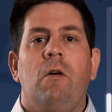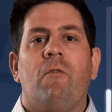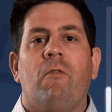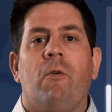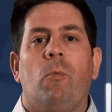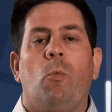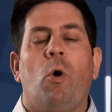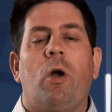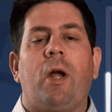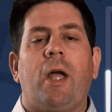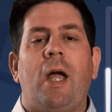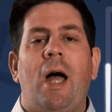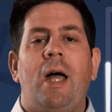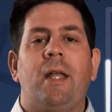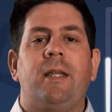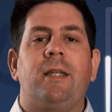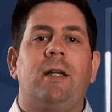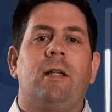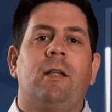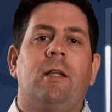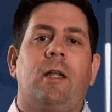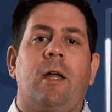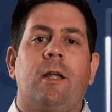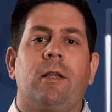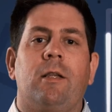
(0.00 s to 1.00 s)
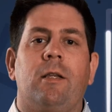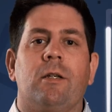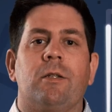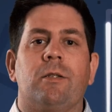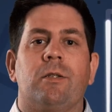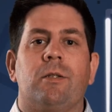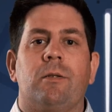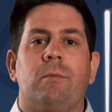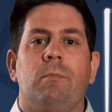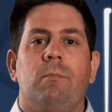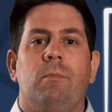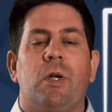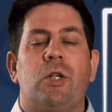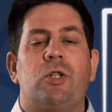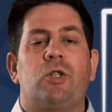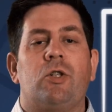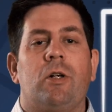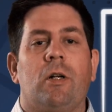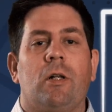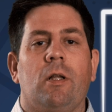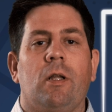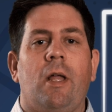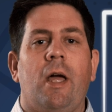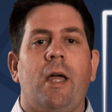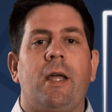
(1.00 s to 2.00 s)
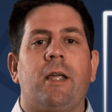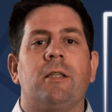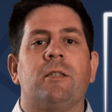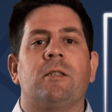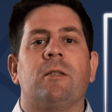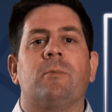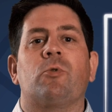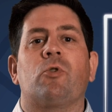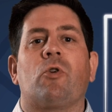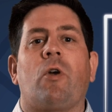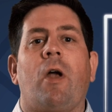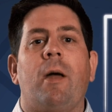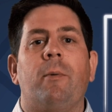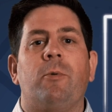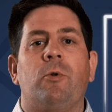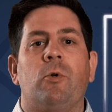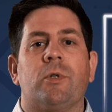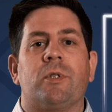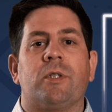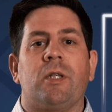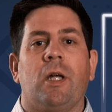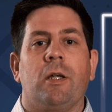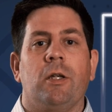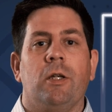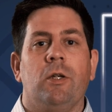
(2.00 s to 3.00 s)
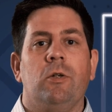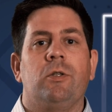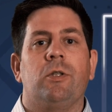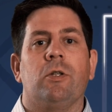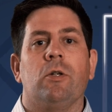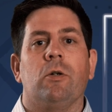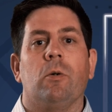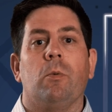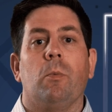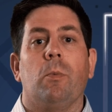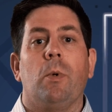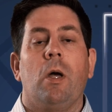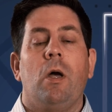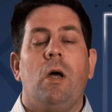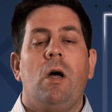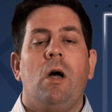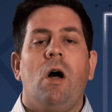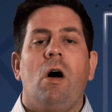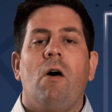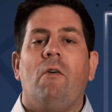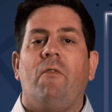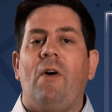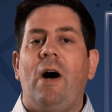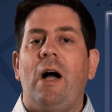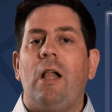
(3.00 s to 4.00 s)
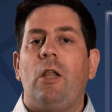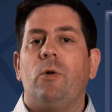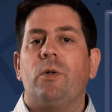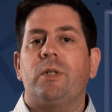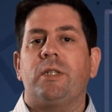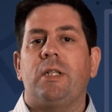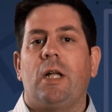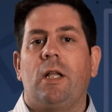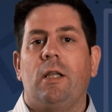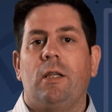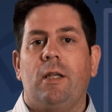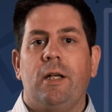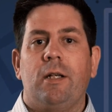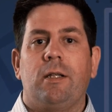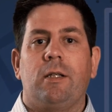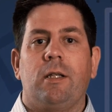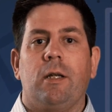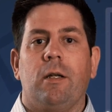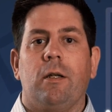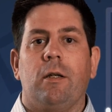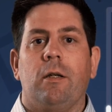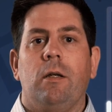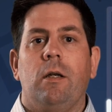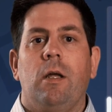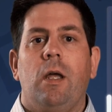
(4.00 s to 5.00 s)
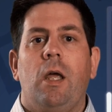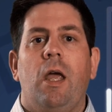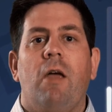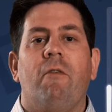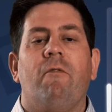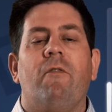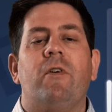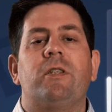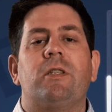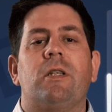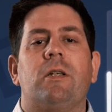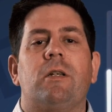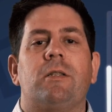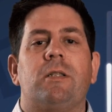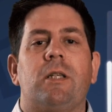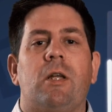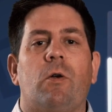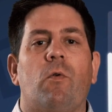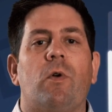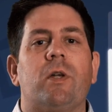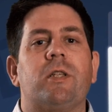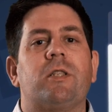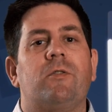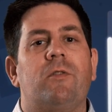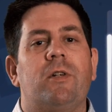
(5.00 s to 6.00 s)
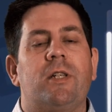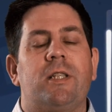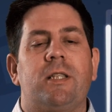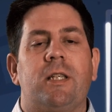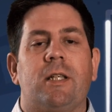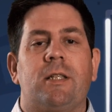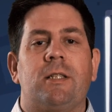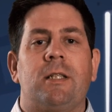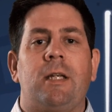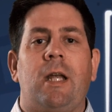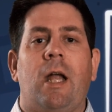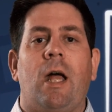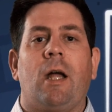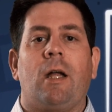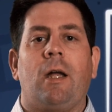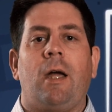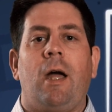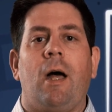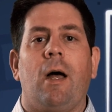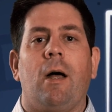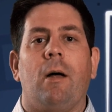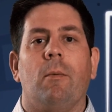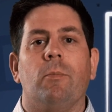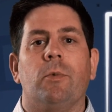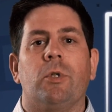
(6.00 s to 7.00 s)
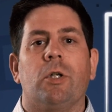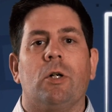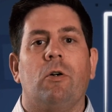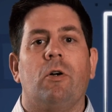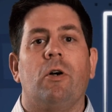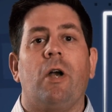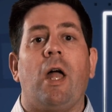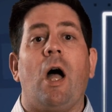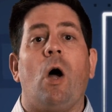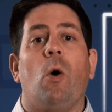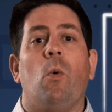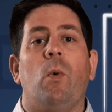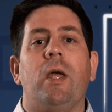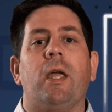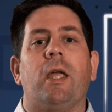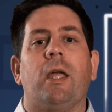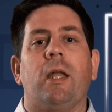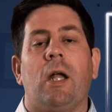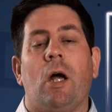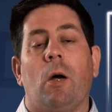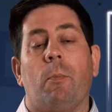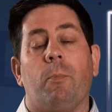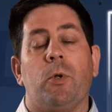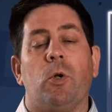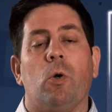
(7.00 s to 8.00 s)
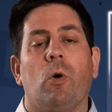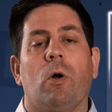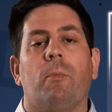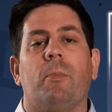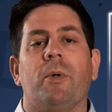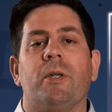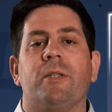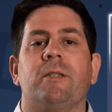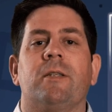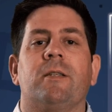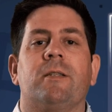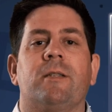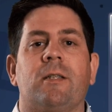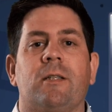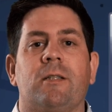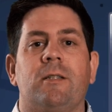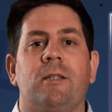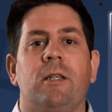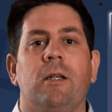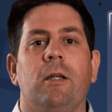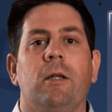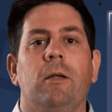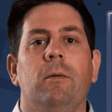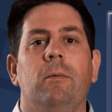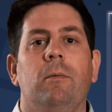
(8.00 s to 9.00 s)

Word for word: For more content like this, make sure to like and subscribe to us on YouTube, follow us on LinkedIn, and visit us at risk360.com to learn how we can help your business succeed.